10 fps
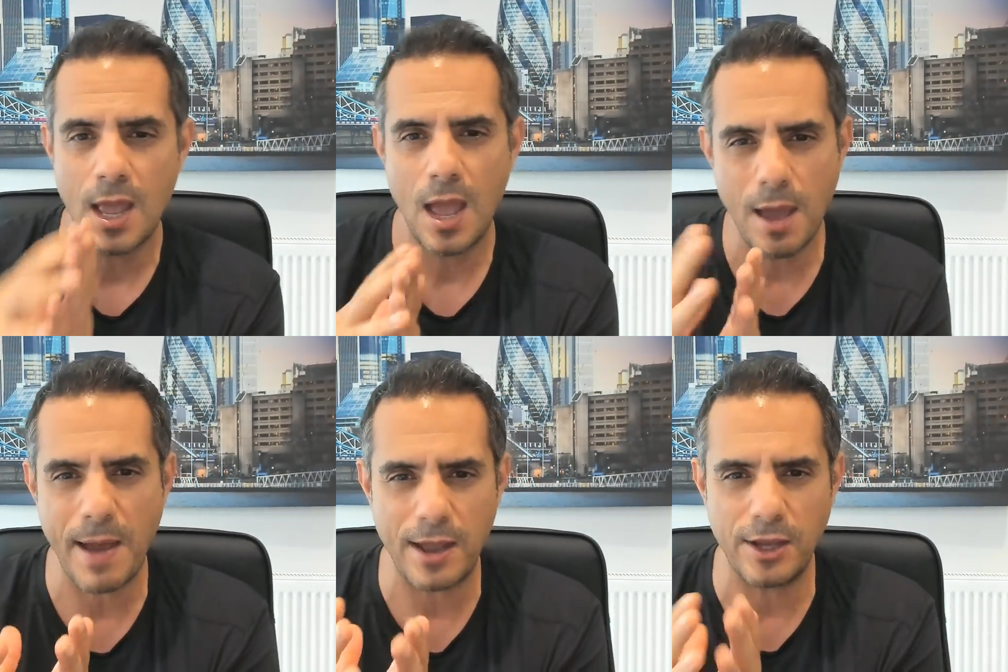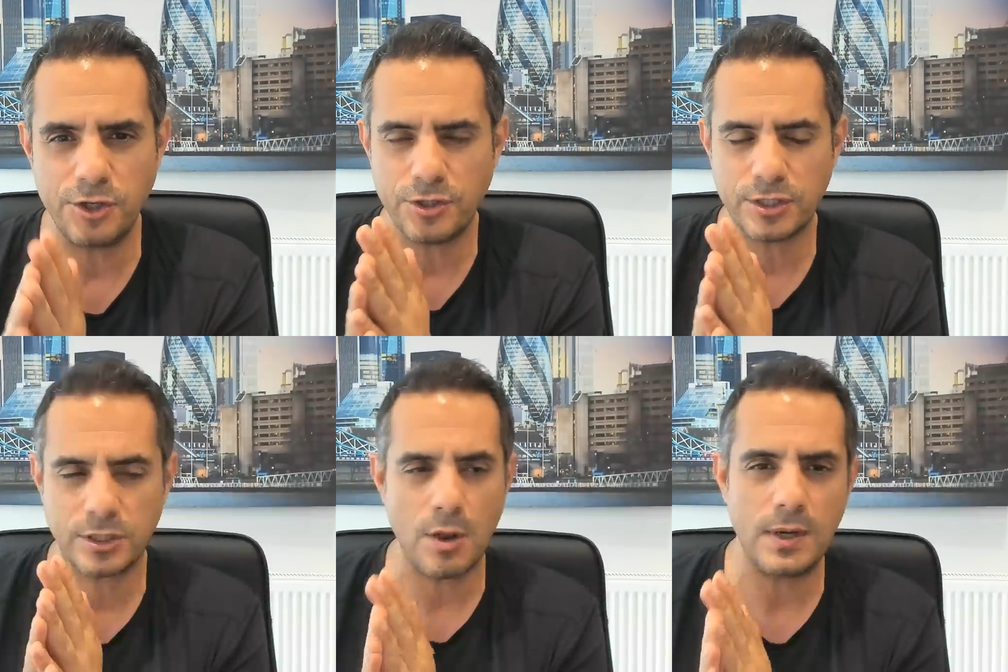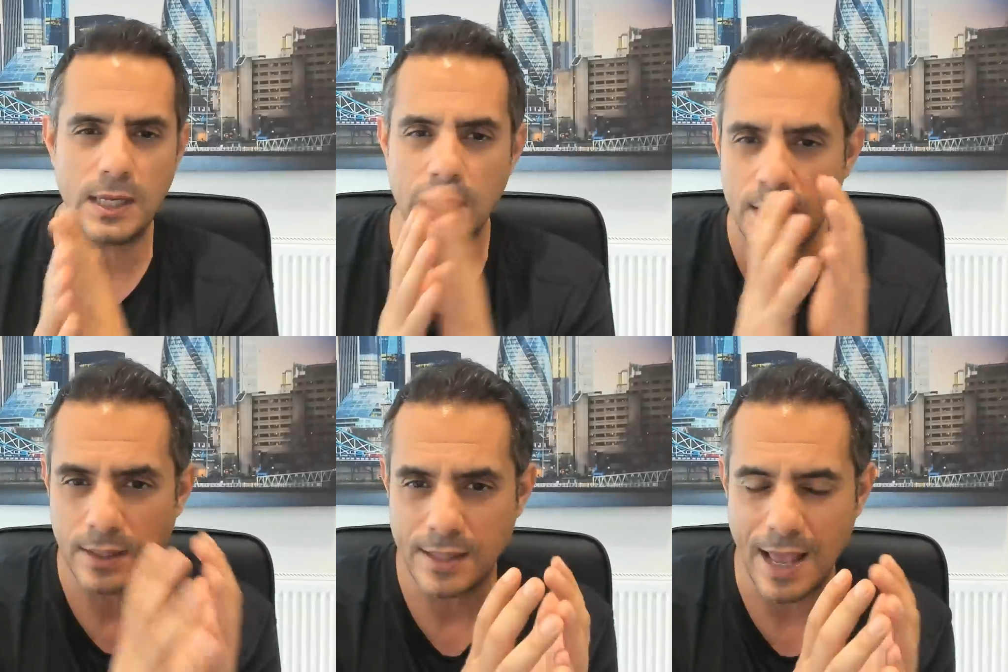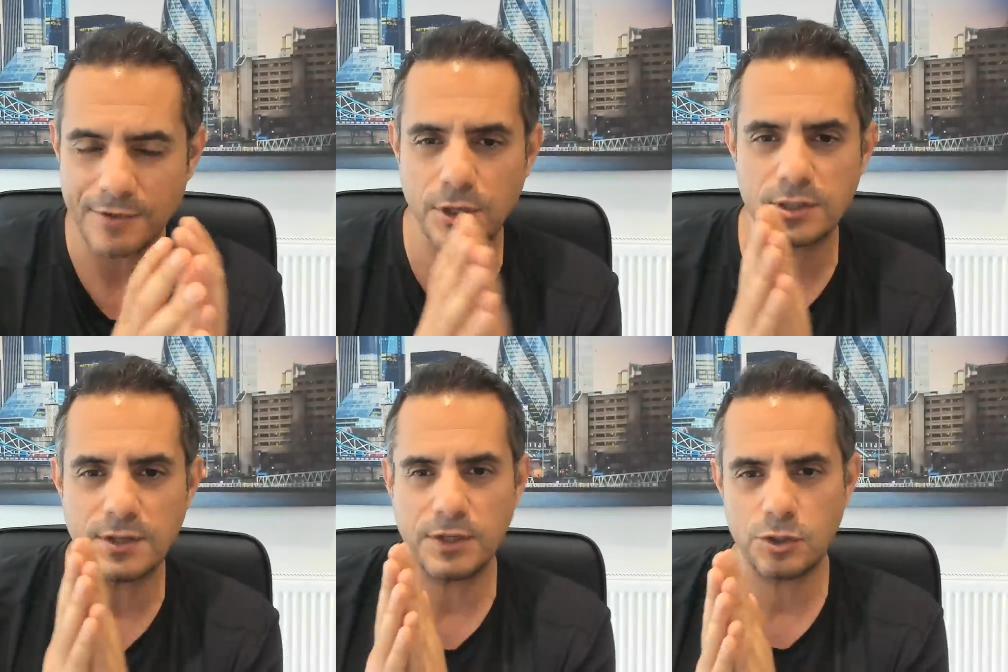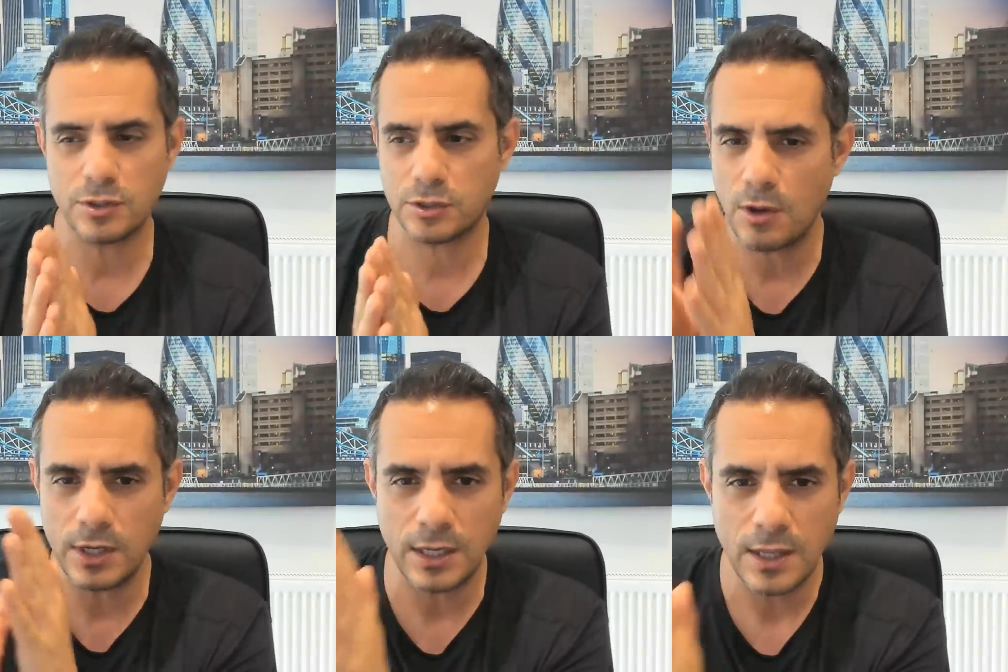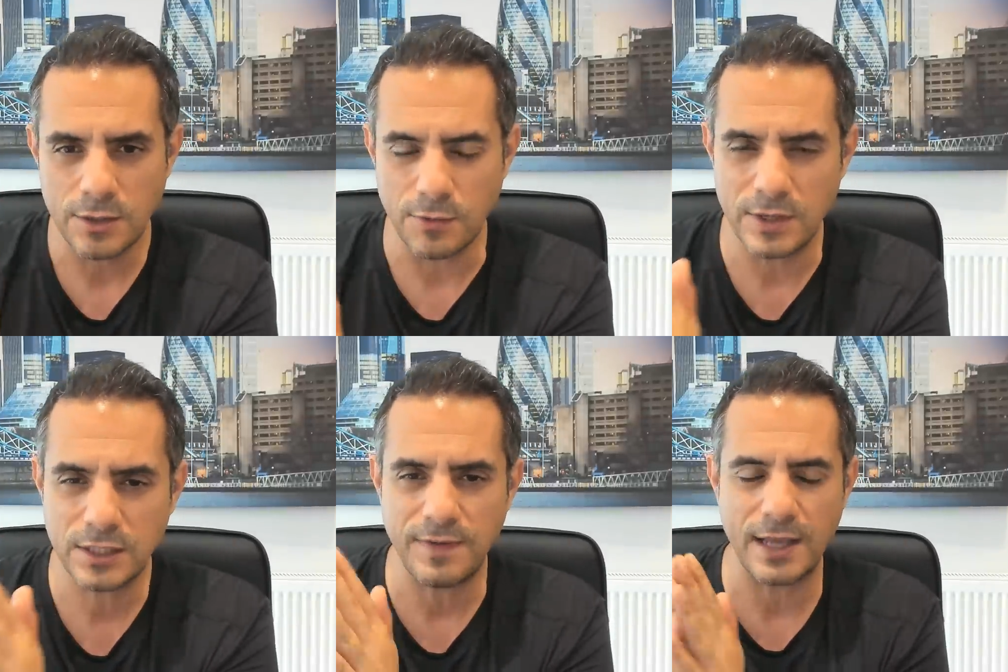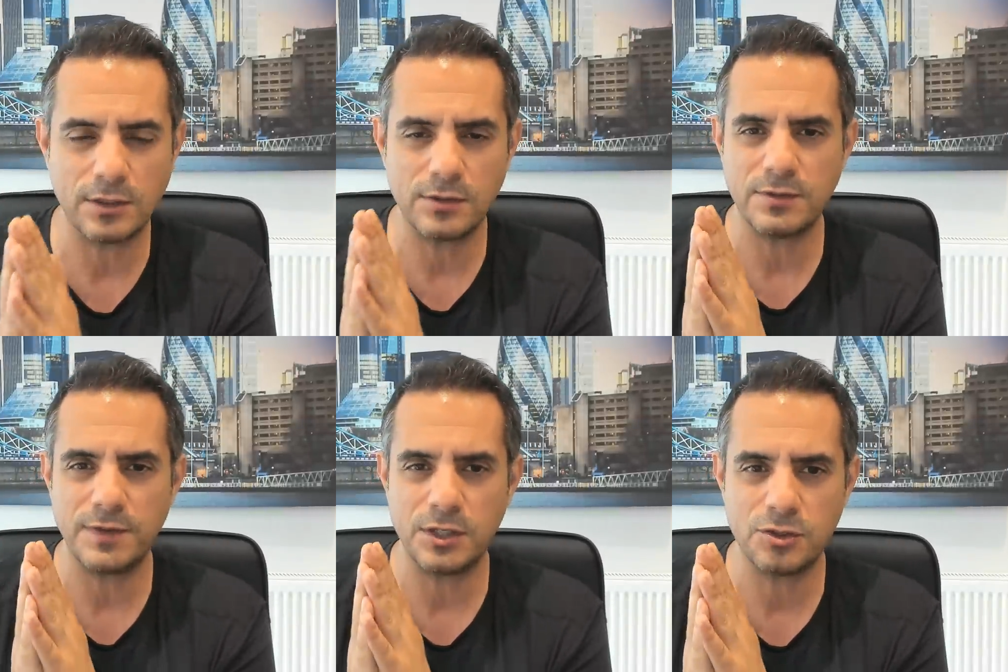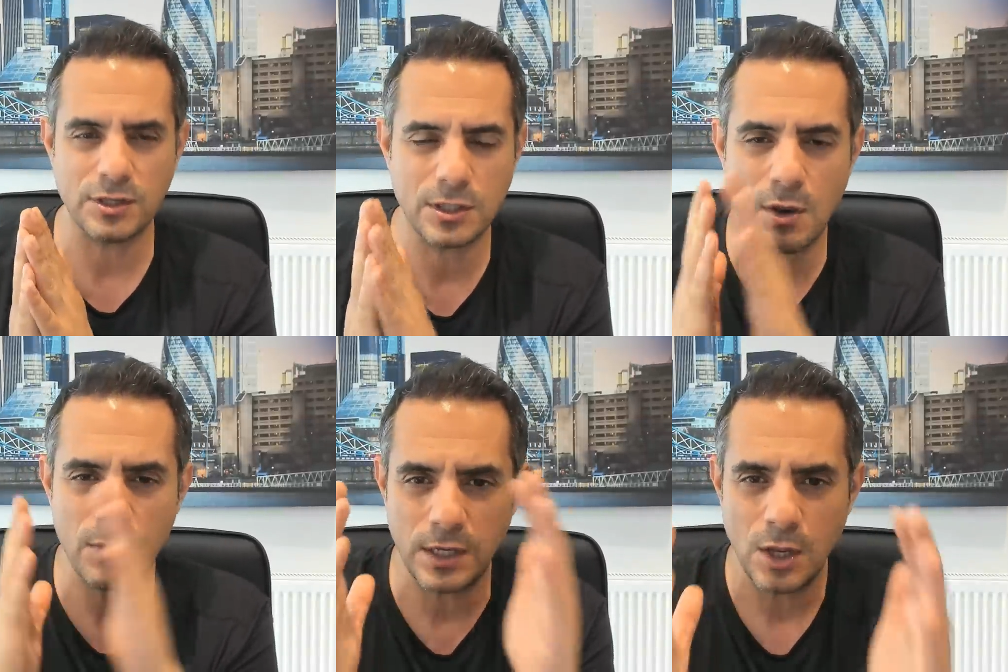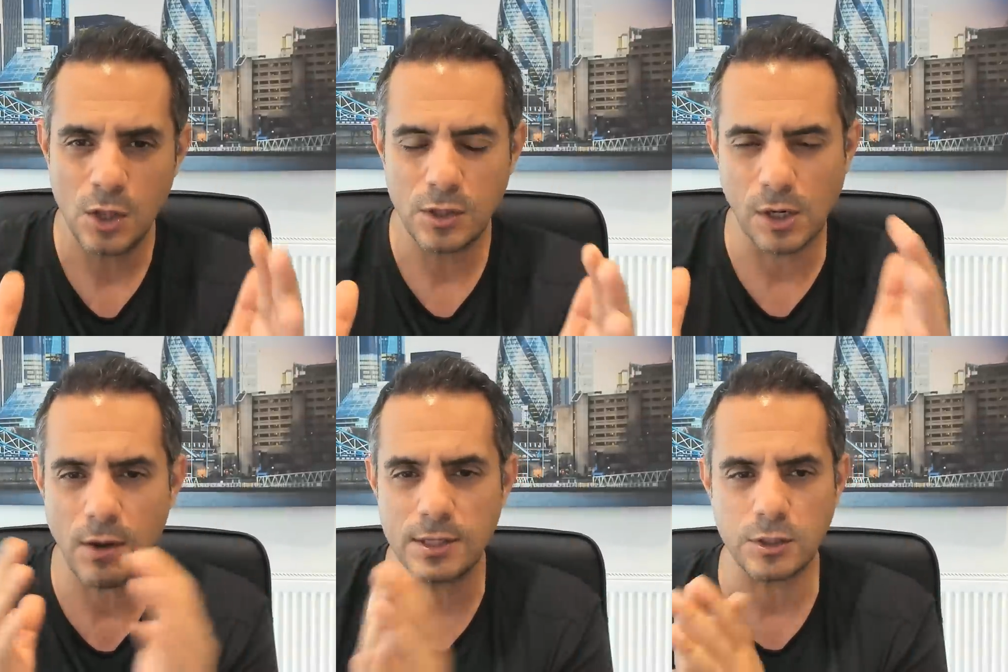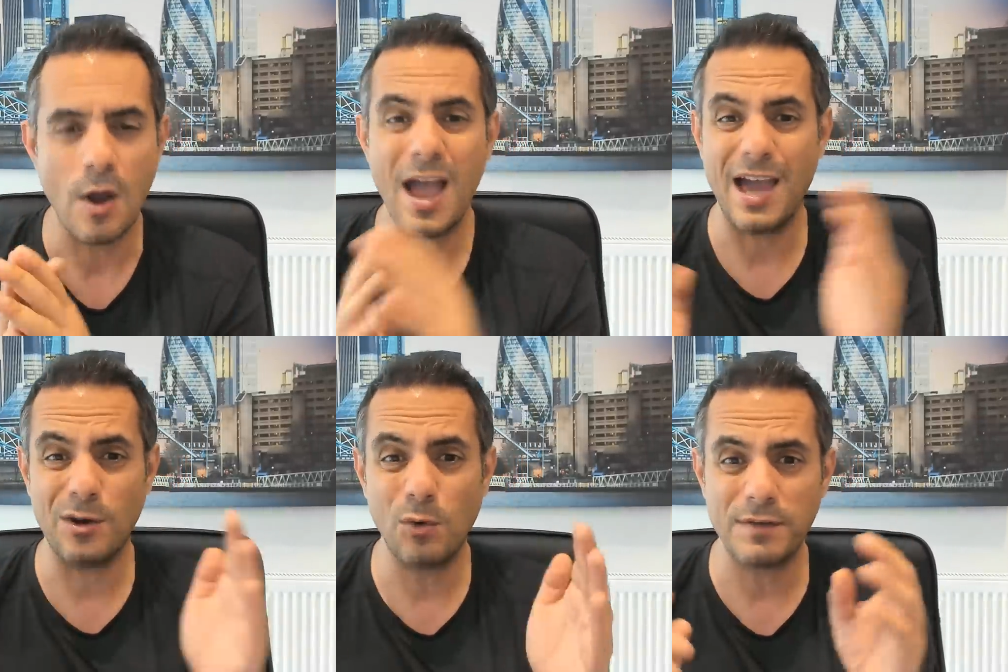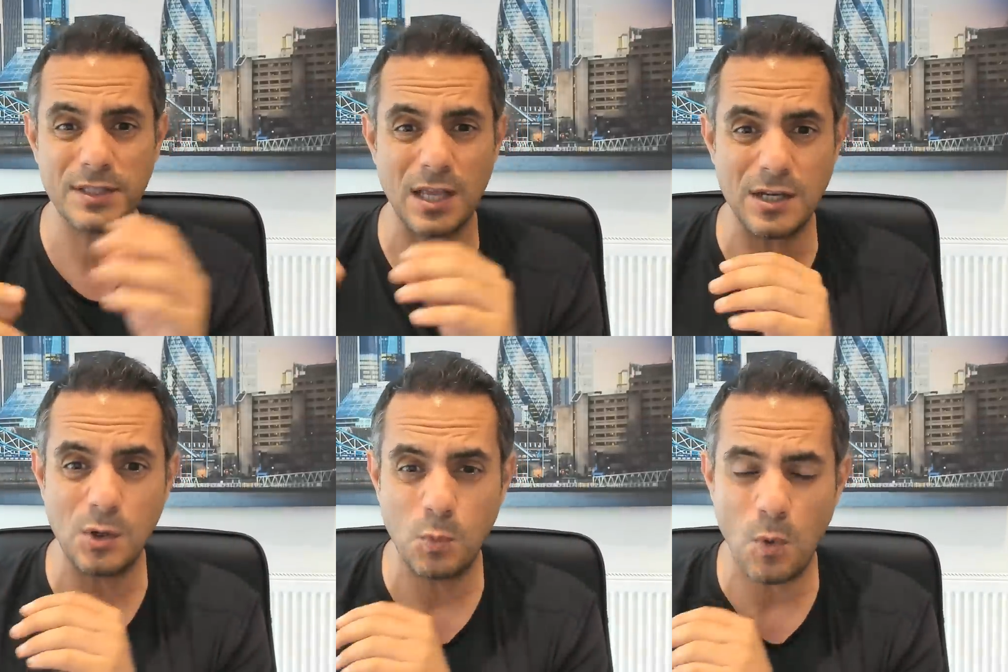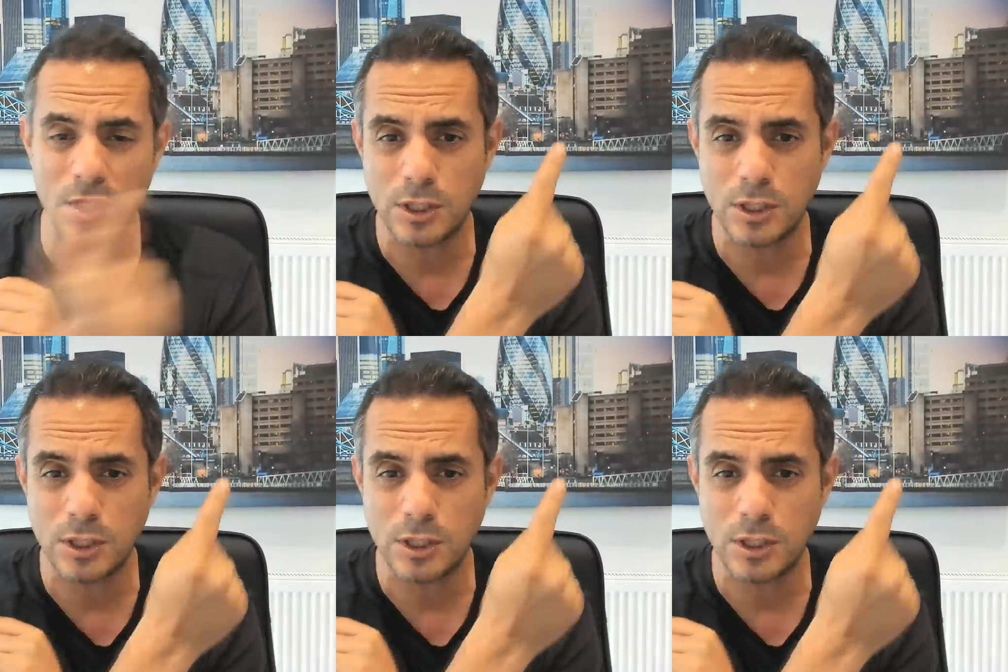about interest only, the downsides of interest only, the risk factors of interest only, the clients are, and all of a sudden in one